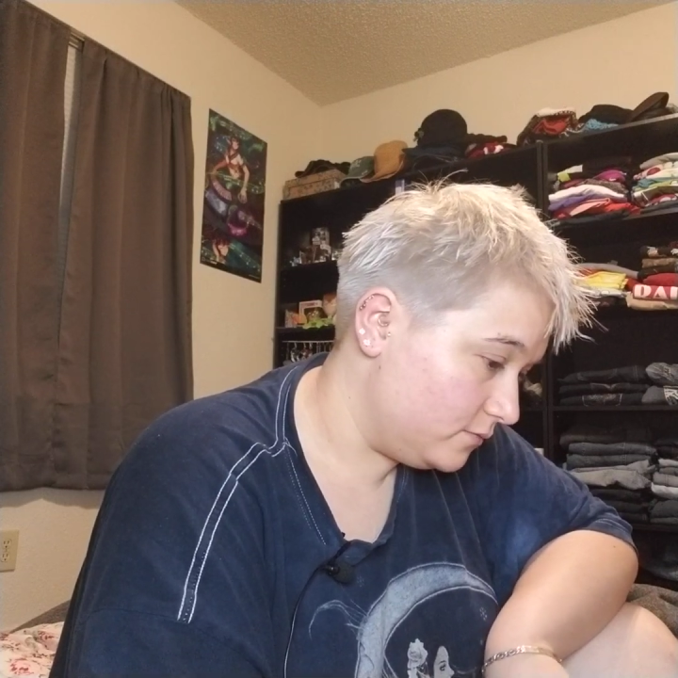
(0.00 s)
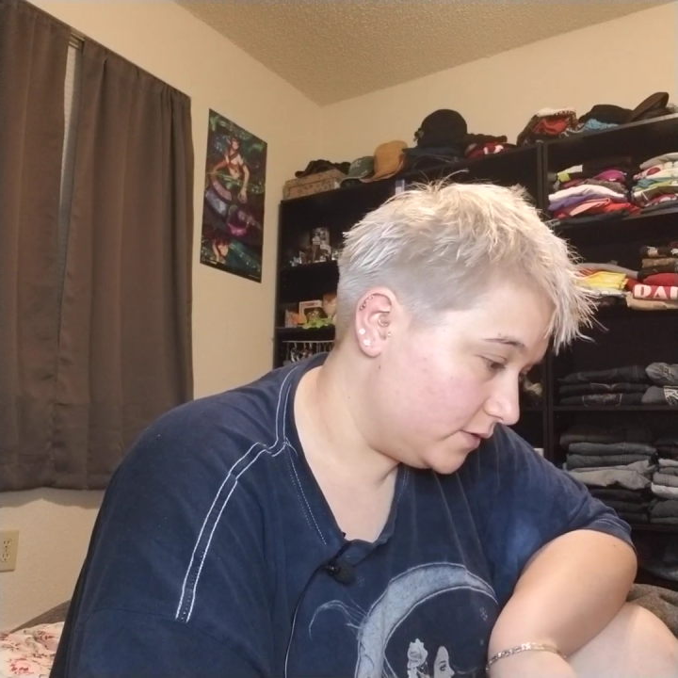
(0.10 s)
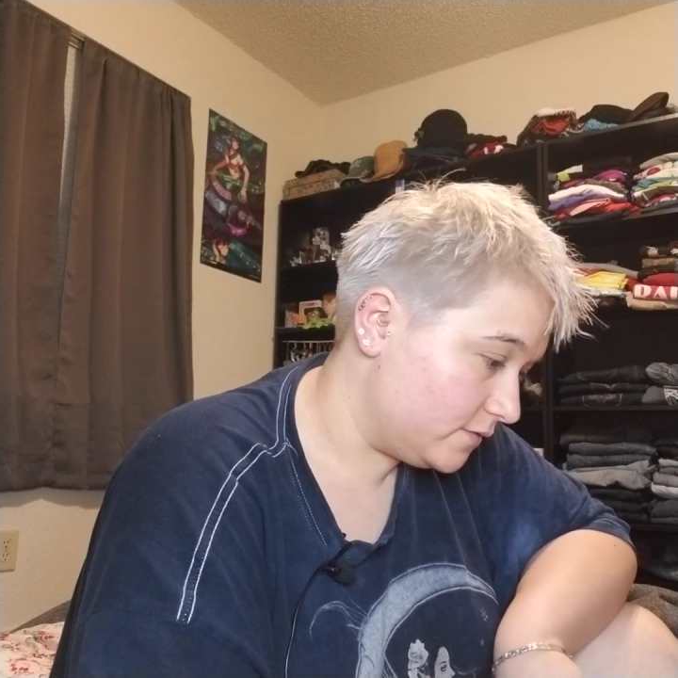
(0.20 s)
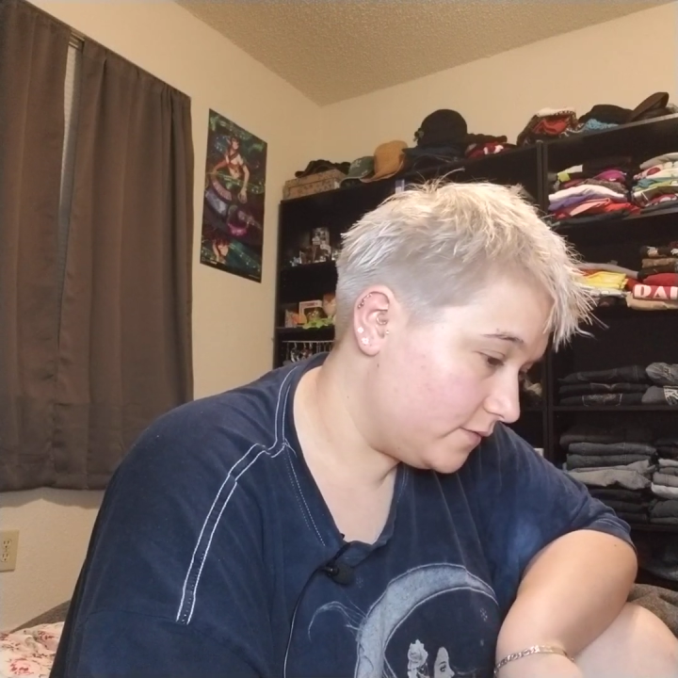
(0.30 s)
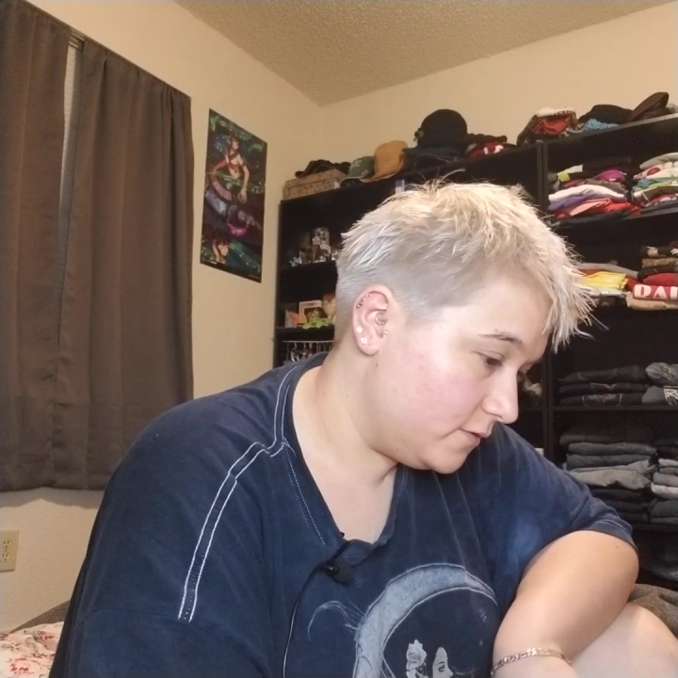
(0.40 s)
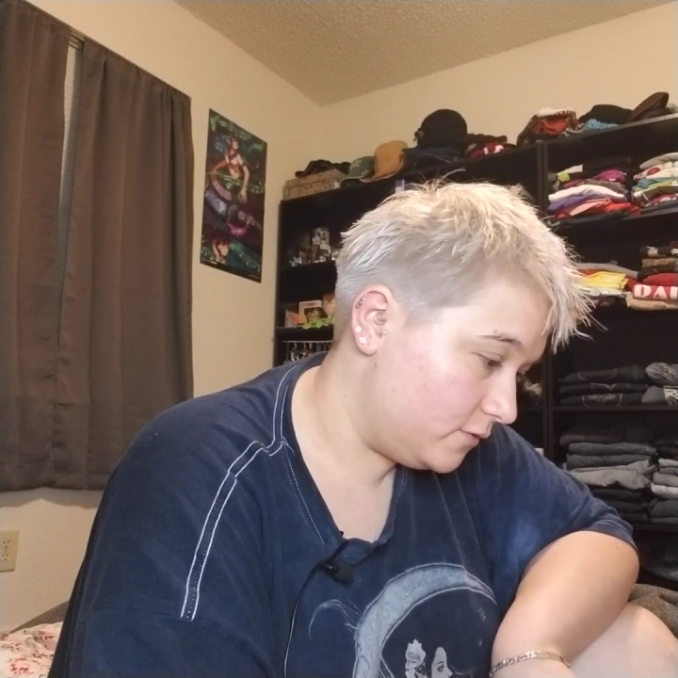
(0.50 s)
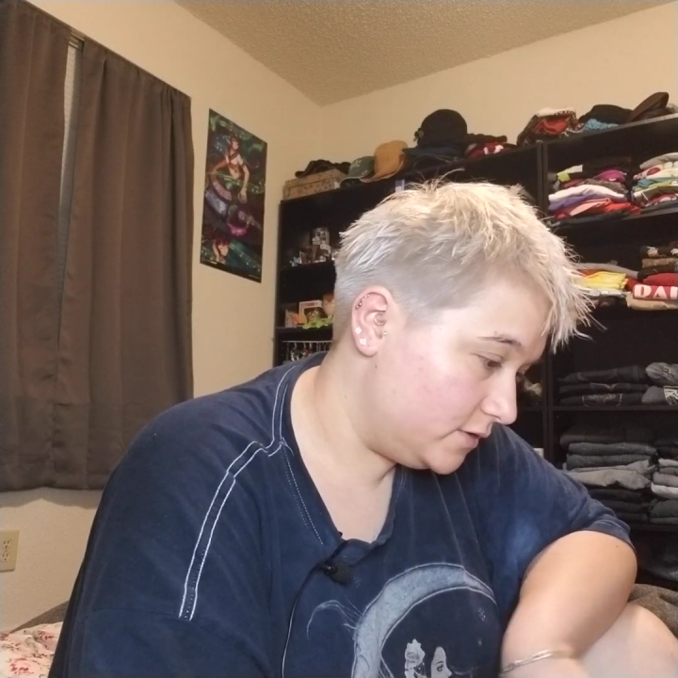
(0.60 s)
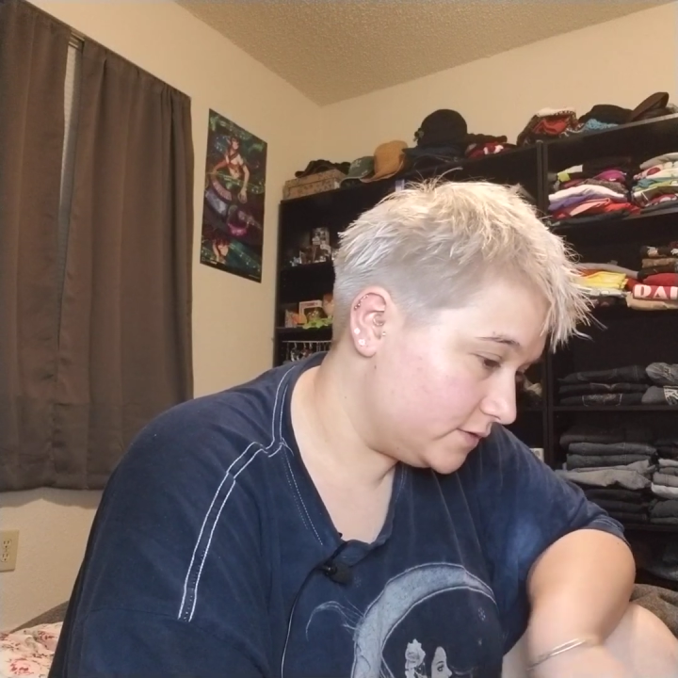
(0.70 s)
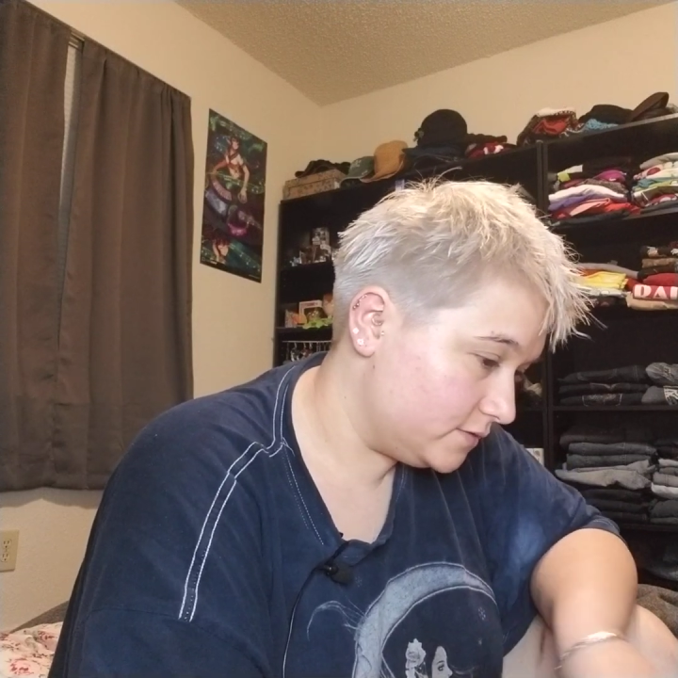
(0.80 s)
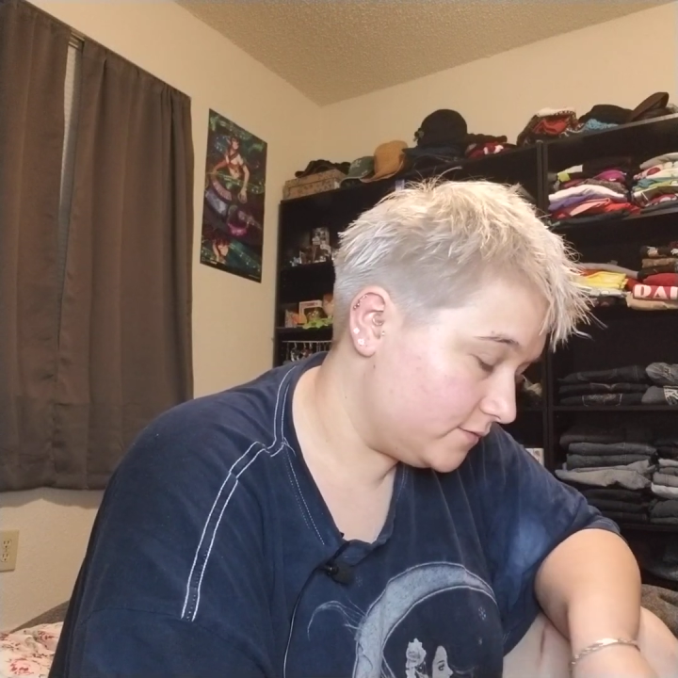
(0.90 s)
but if it
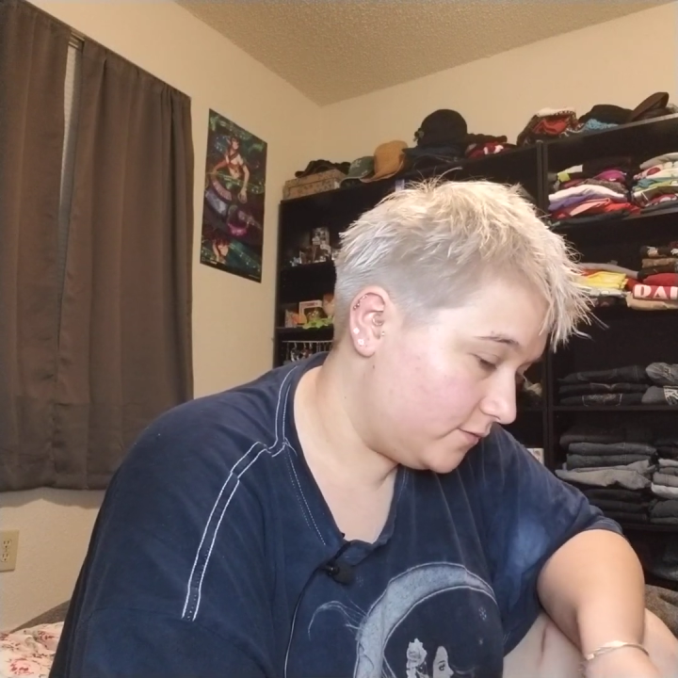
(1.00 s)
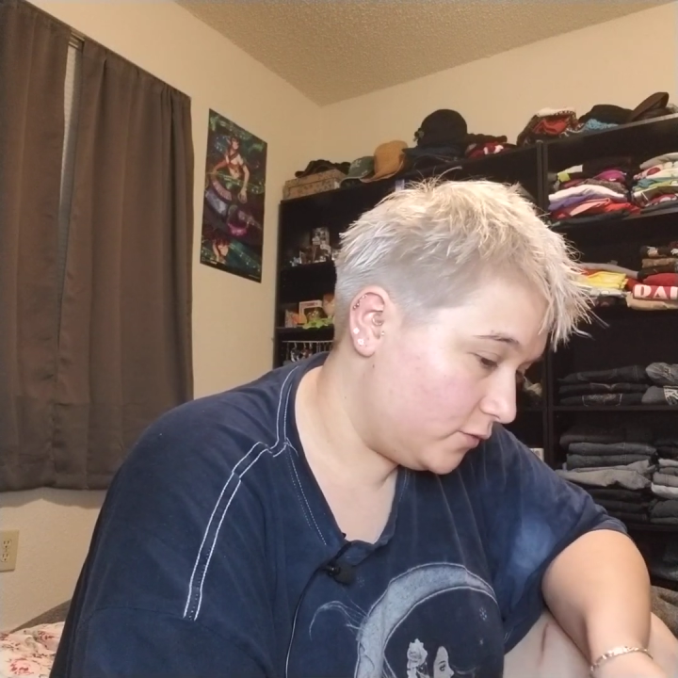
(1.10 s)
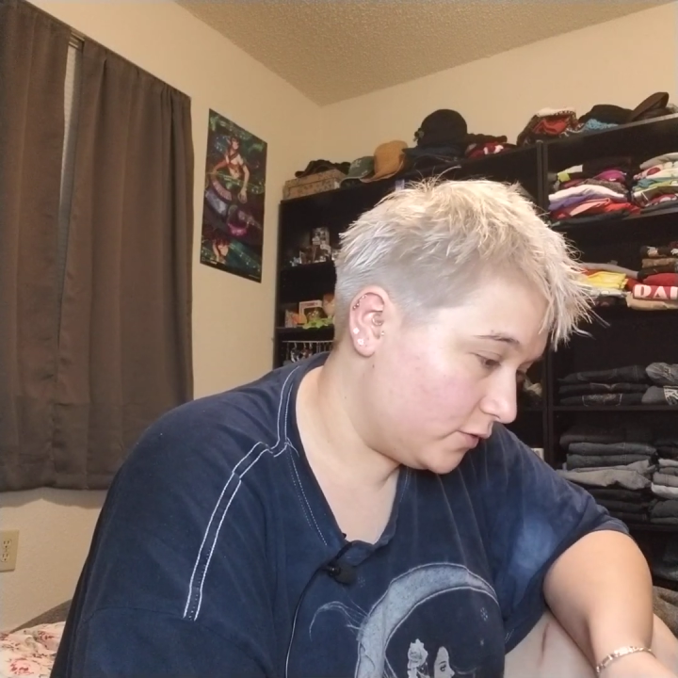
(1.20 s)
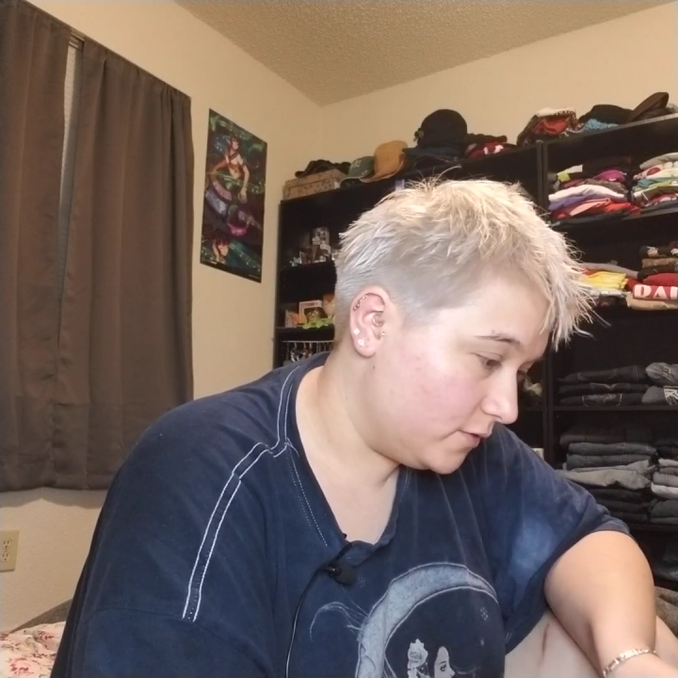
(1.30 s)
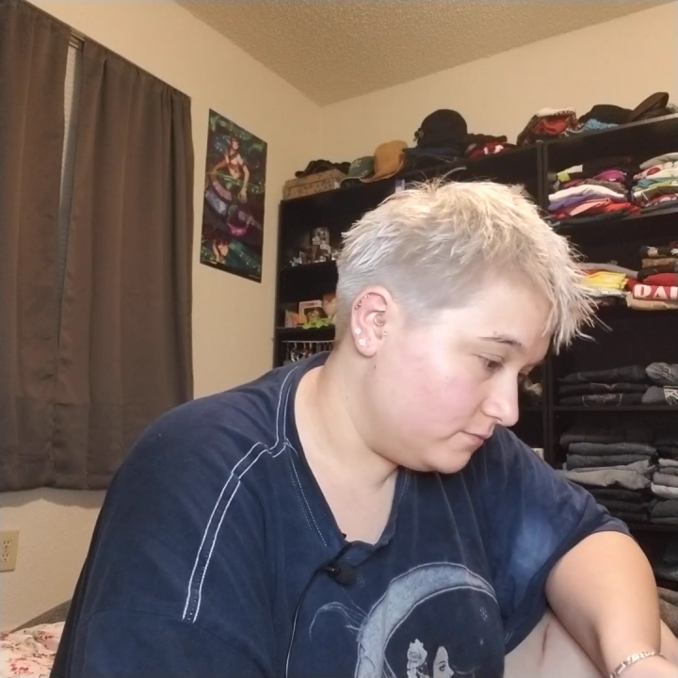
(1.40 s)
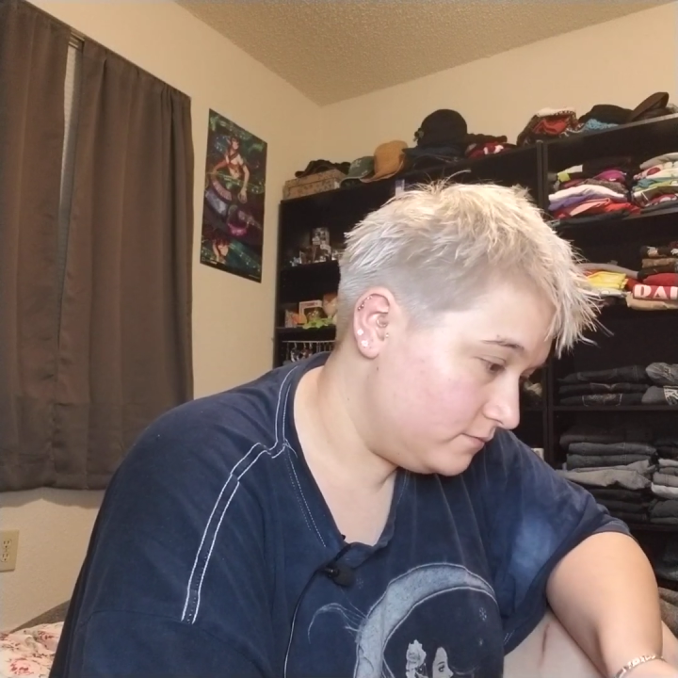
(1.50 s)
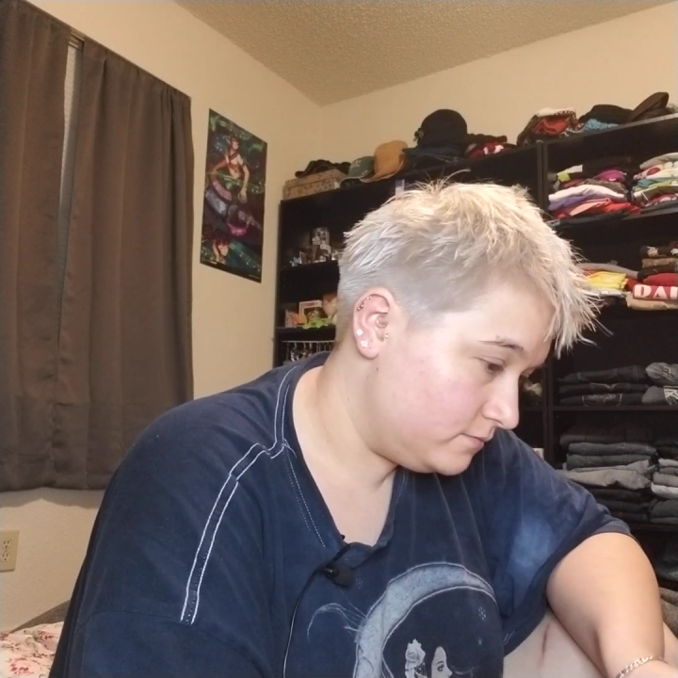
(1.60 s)
wasn't for